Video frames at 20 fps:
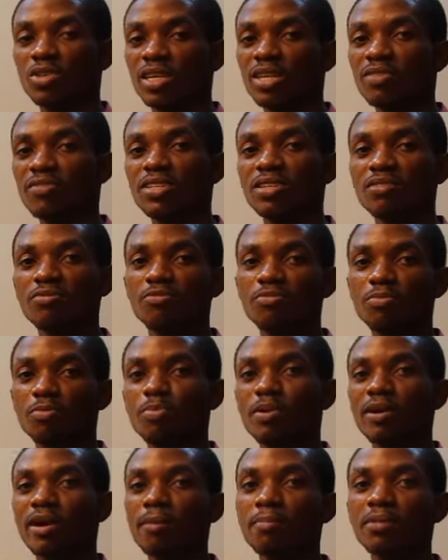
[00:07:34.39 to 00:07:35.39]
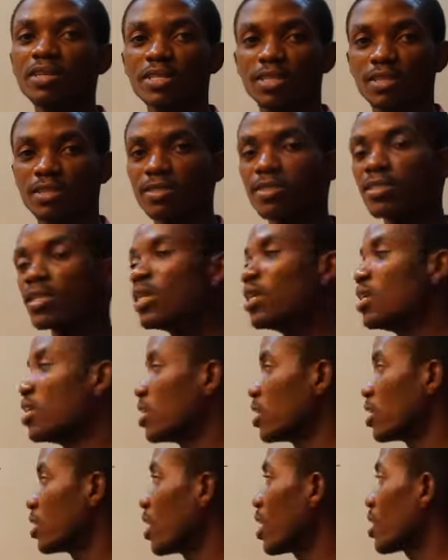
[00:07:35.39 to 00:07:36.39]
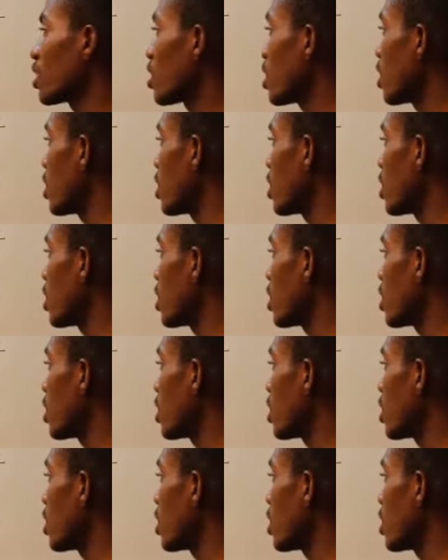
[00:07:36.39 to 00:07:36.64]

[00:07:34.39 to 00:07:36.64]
You are given the parameters. In that